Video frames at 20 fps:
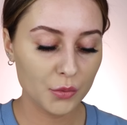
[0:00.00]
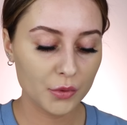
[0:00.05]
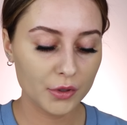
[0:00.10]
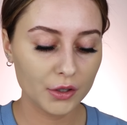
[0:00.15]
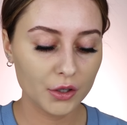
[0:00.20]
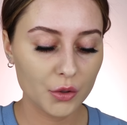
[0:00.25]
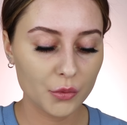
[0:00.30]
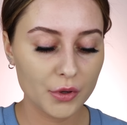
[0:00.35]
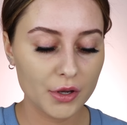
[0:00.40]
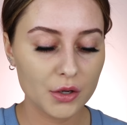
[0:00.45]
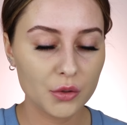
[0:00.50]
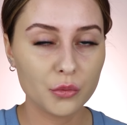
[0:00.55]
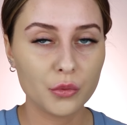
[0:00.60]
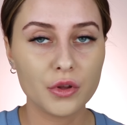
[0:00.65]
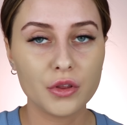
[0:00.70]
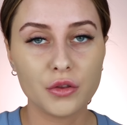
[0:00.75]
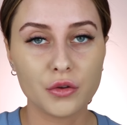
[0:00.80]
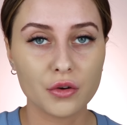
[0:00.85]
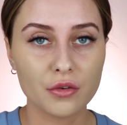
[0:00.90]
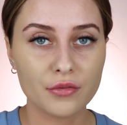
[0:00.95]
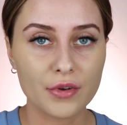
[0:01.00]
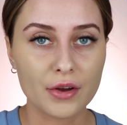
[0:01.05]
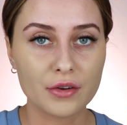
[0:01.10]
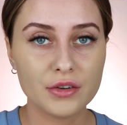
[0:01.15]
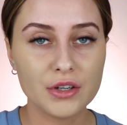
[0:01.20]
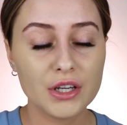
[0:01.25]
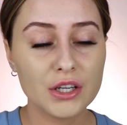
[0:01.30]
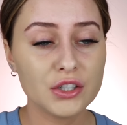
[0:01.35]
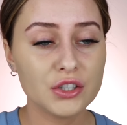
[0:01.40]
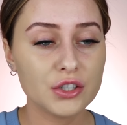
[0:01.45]
you want to go in with your
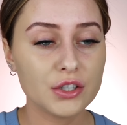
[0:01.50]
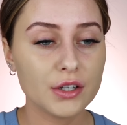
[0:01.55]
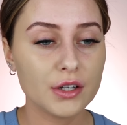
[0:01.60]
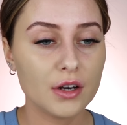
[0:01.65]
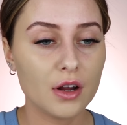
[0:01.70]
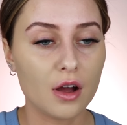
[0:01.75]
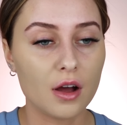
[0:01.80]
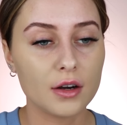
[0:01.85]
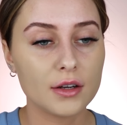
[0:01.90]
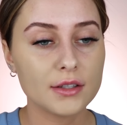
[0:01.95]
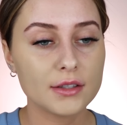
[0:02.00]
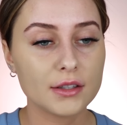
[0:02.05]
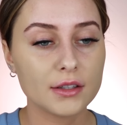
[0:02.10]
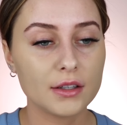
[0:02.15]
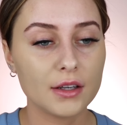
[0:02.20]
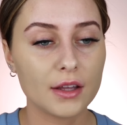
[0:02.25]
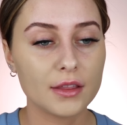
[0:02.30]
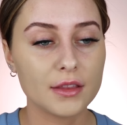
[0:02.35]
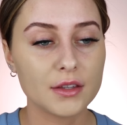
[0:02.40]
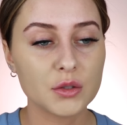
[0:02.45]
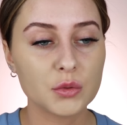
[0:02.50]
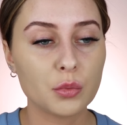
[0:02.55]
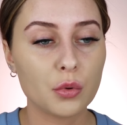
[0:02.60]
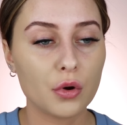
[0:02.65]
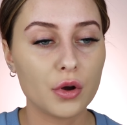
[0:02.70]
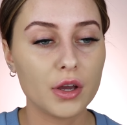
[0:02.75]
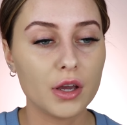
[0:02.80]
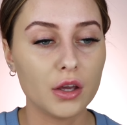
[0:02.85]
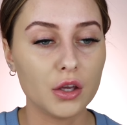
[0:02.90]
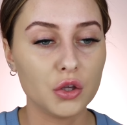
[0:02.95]
foundation. Honestly, at this
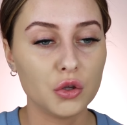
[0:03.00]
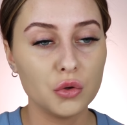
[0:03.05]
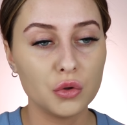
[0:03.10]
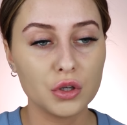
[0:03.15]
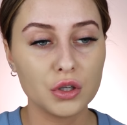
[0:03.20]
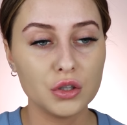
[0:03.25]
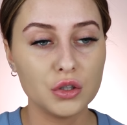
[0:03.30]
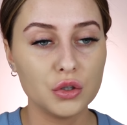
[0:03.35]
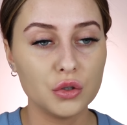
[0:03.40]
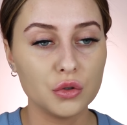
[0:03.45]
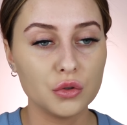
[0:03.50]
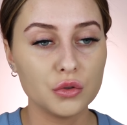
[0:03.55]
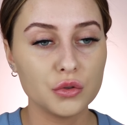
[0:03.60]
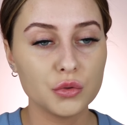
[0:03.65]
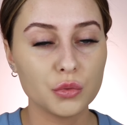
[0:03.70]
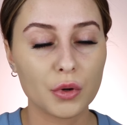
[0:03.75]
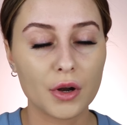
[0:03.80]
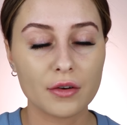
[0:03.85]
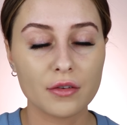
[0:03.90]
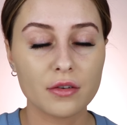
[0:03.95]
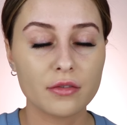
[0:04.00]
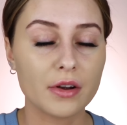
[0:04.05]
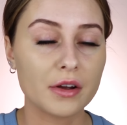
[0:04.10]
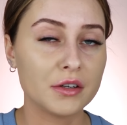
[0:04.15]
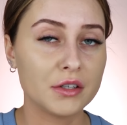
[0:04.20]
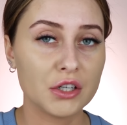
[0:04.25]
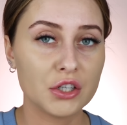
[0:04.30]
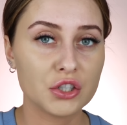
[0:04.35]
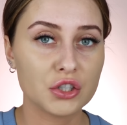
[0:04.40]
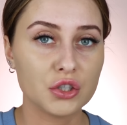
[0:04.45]
point, you can use whatever
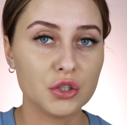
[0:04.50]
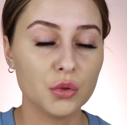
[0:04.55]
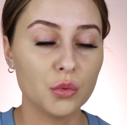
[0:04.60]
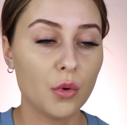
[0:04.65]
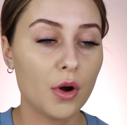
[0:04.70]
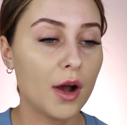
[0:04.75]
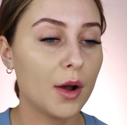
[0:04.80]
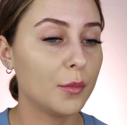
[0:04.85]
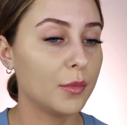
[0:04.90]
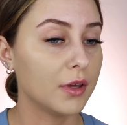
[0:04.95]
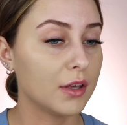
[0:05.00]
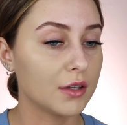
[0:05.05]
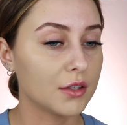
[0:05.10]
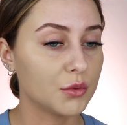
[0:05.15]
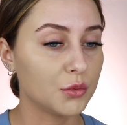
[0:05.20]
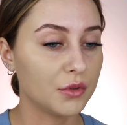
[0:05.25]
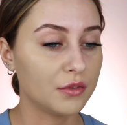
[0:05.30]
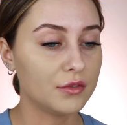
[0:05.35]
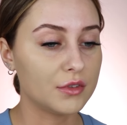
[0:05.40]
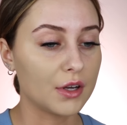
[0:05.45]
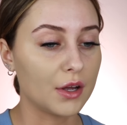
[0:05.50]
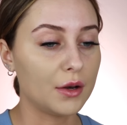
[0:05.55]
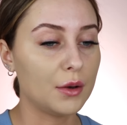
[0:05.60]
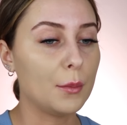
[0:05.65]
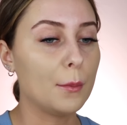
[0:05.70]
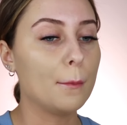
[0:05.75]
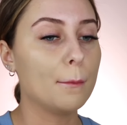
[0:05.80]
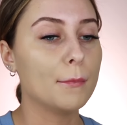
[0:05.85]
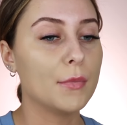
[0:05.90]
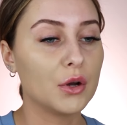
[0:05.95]
foundation you want because we've done
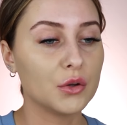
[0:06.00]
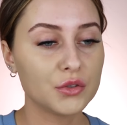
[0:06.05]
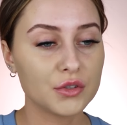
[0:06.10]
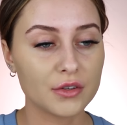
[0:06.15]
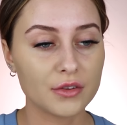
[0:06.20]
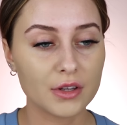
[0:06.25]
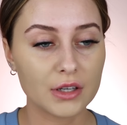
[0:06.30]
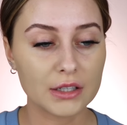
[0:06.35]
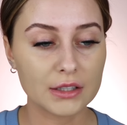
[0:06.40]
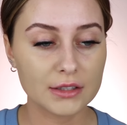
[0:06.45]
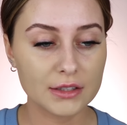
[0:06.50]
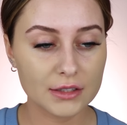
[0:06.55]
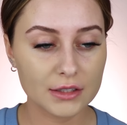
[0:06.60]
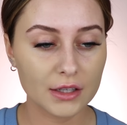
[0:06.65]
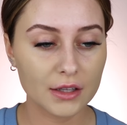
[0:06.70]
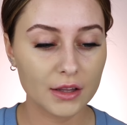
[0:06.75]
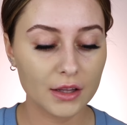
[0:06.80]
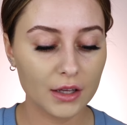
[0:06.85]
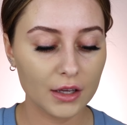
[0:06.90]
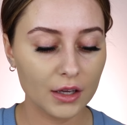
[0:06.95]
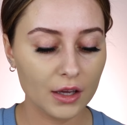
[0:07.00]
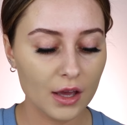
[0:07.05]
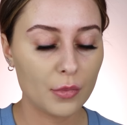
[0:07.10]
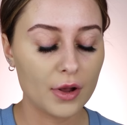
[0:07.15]
most of the concealing.